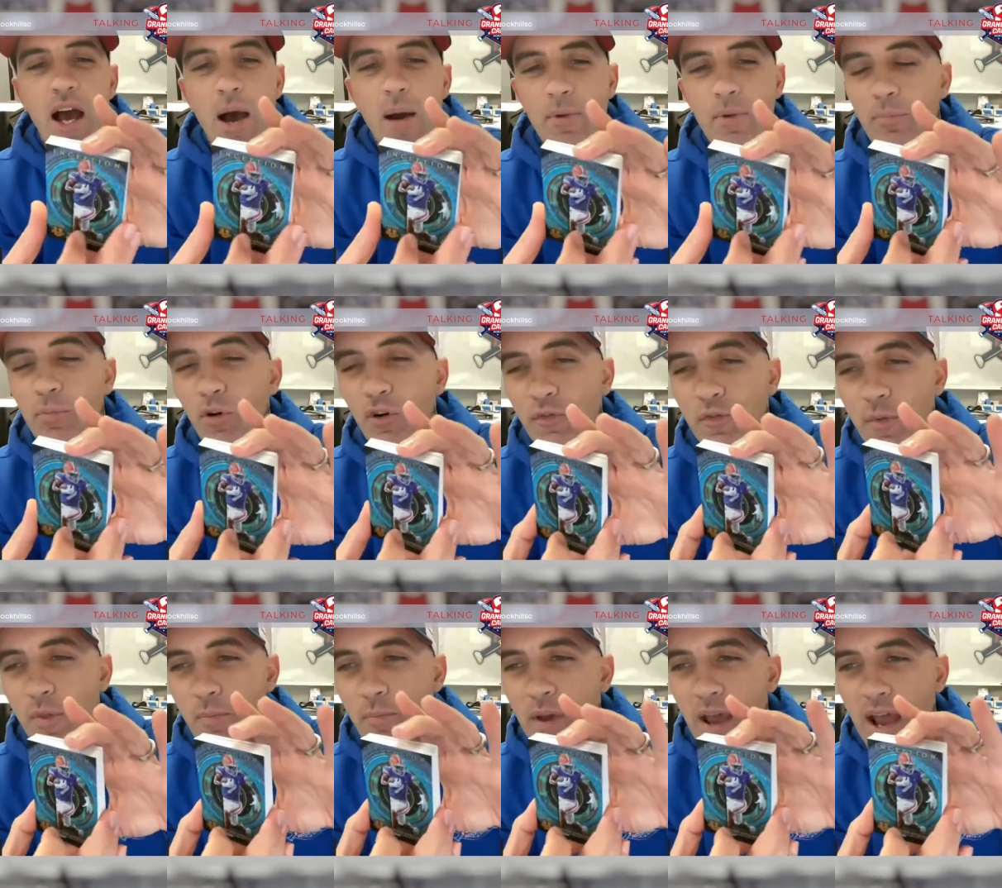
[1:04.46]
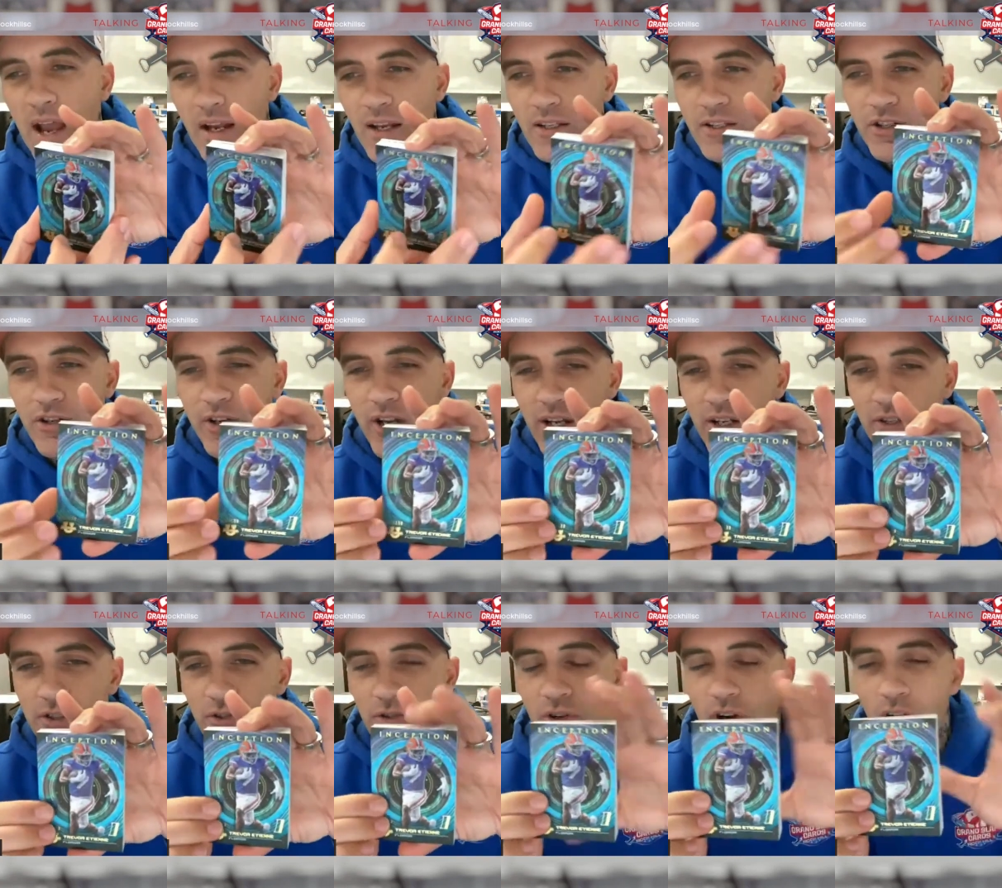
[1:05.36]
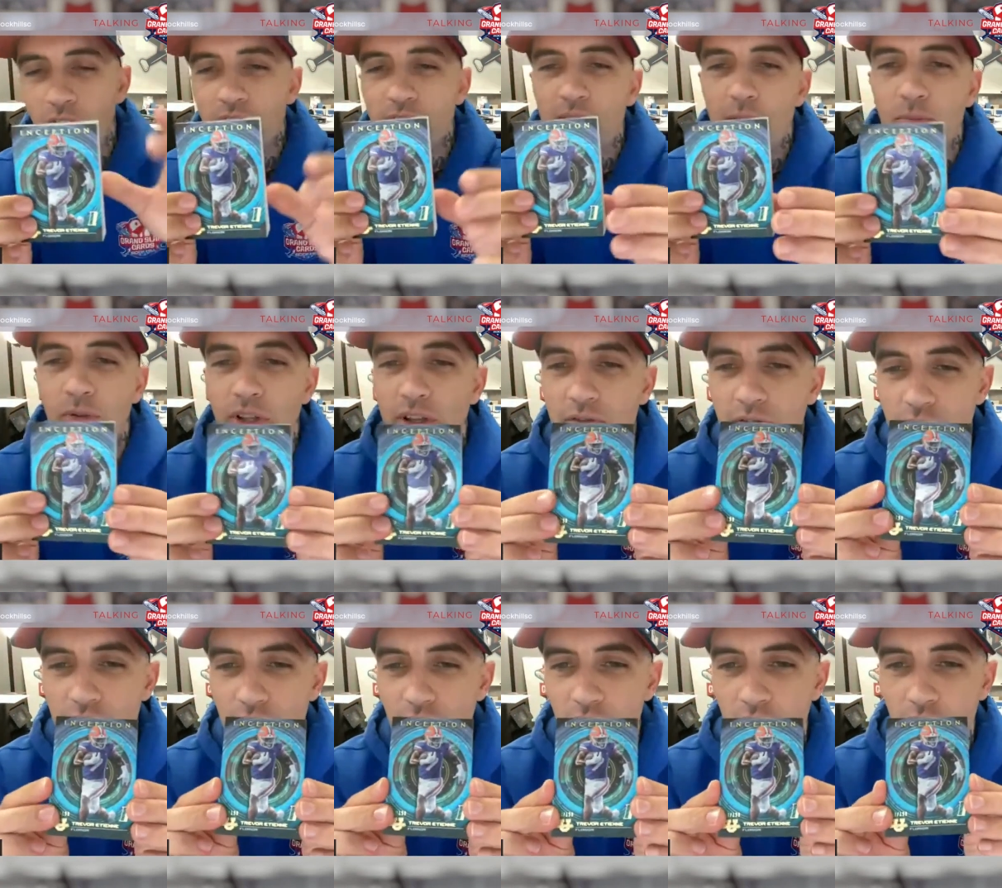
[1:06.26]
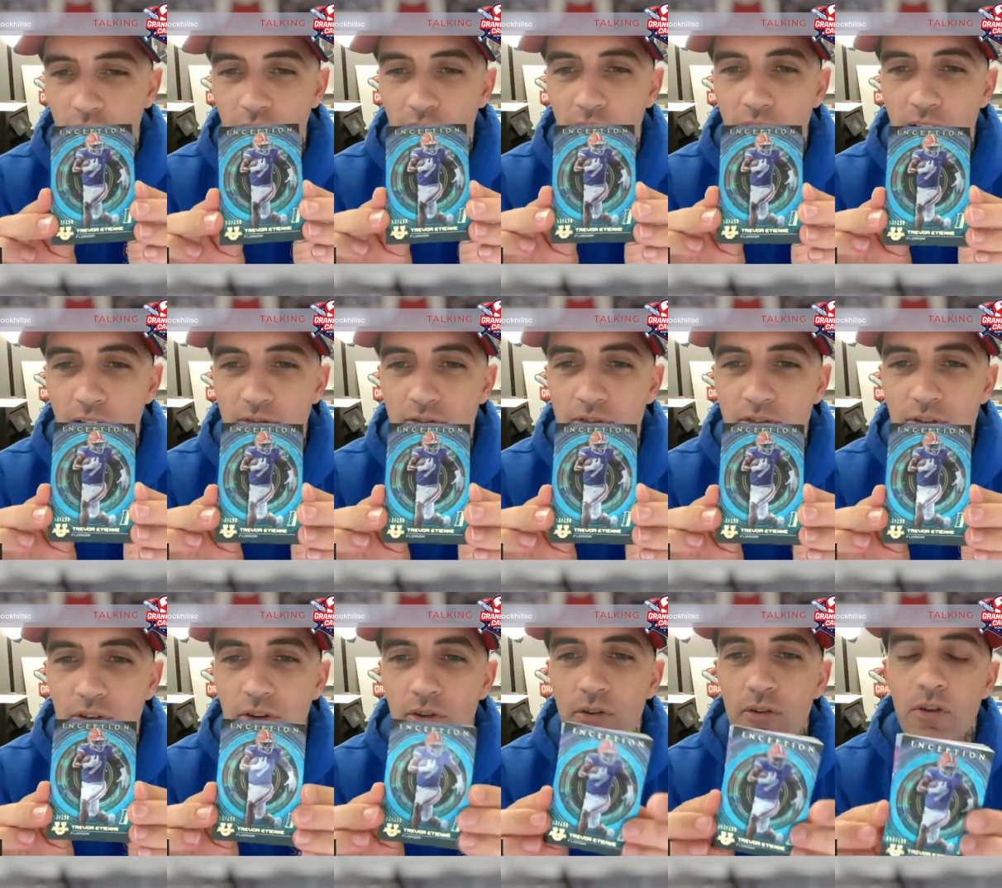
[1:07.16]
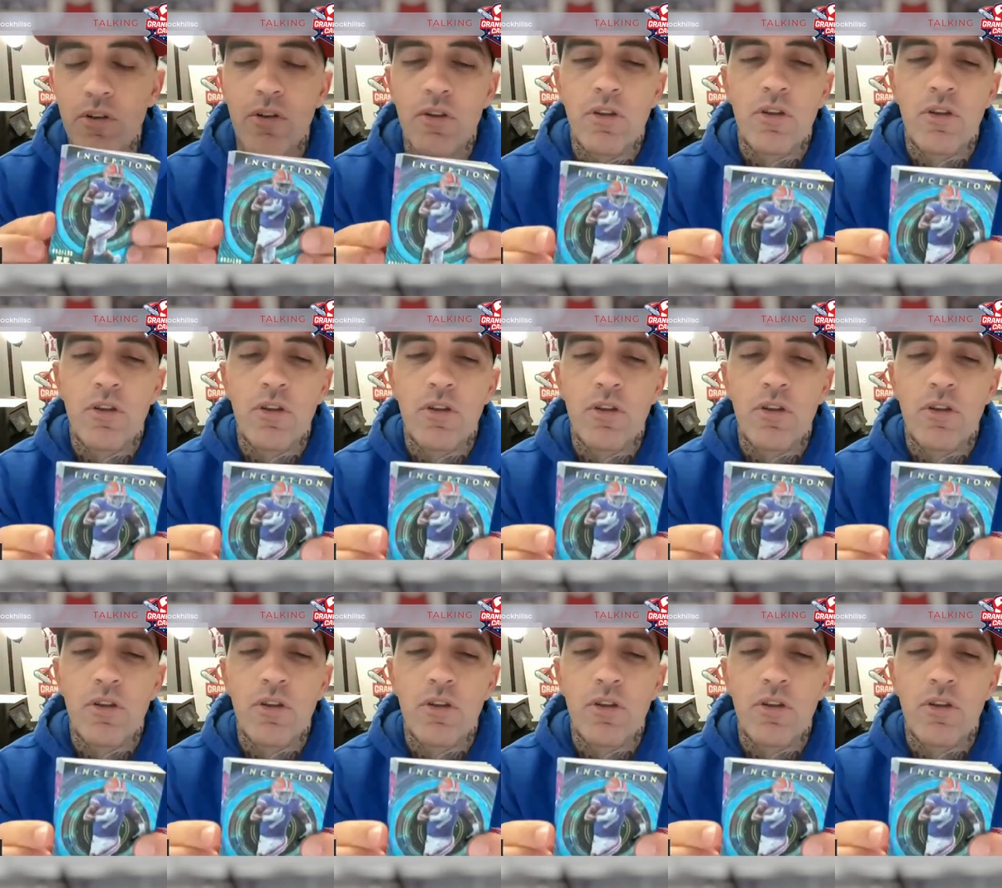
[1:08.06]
I'm going to pull from the back because your next two cards, I believe, are your autographs. So okay.